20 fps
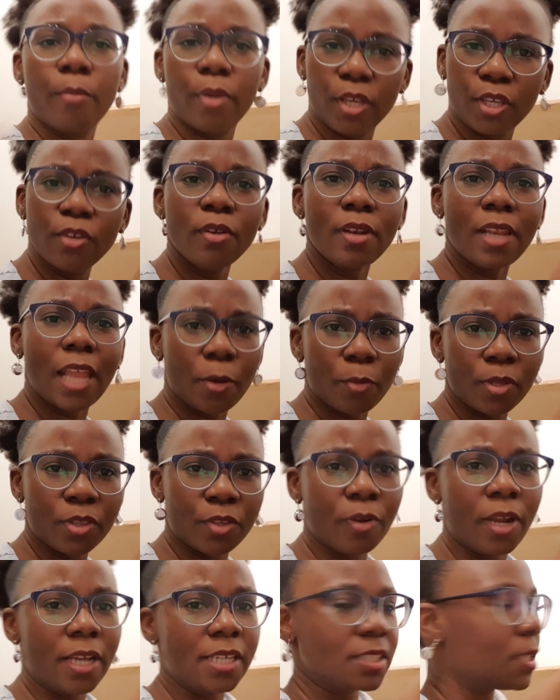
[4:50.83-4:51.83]
you know, like with
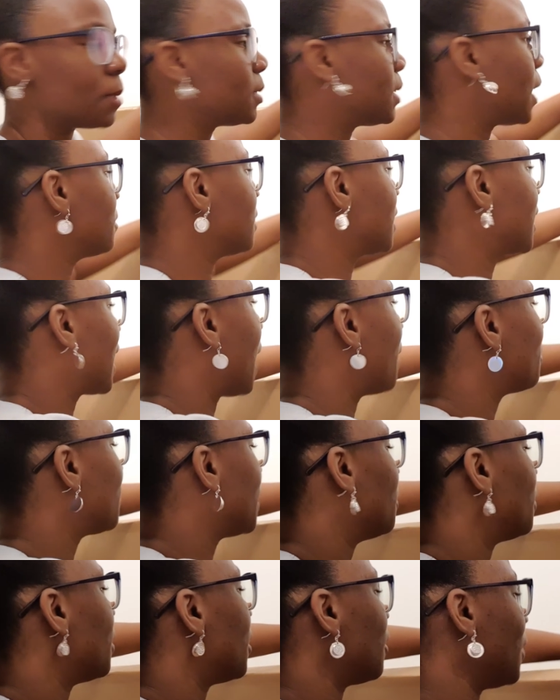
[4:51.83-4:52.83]
grey, sometimes it can be a
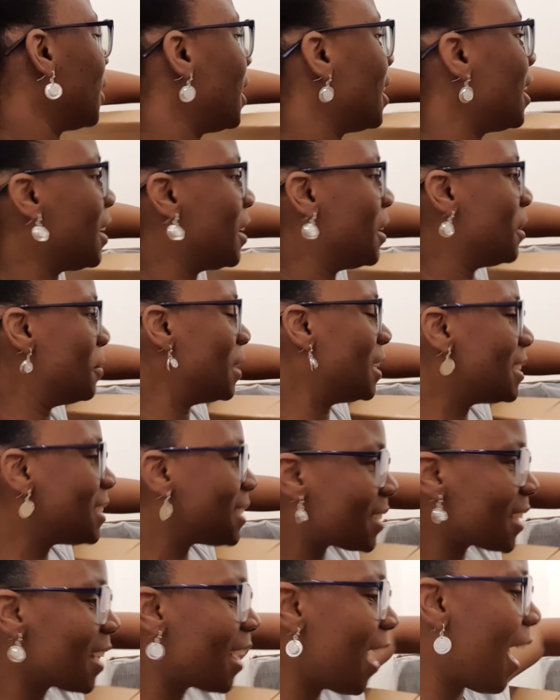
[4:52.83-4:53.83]
bit of a hit and a miss.
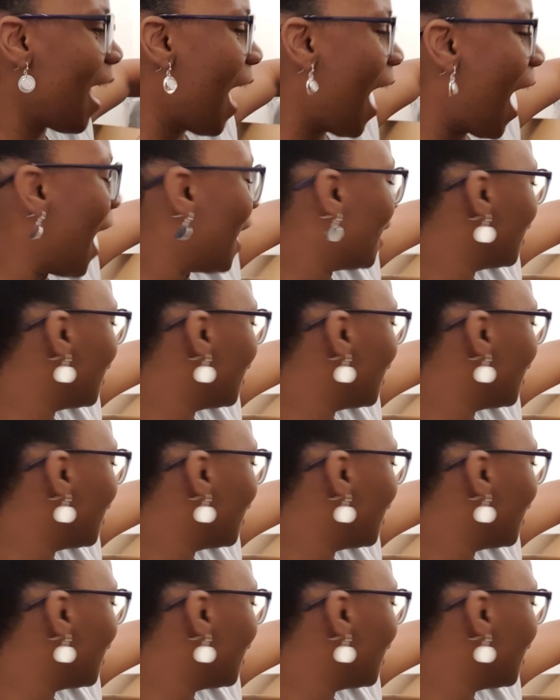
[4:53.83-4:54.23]
And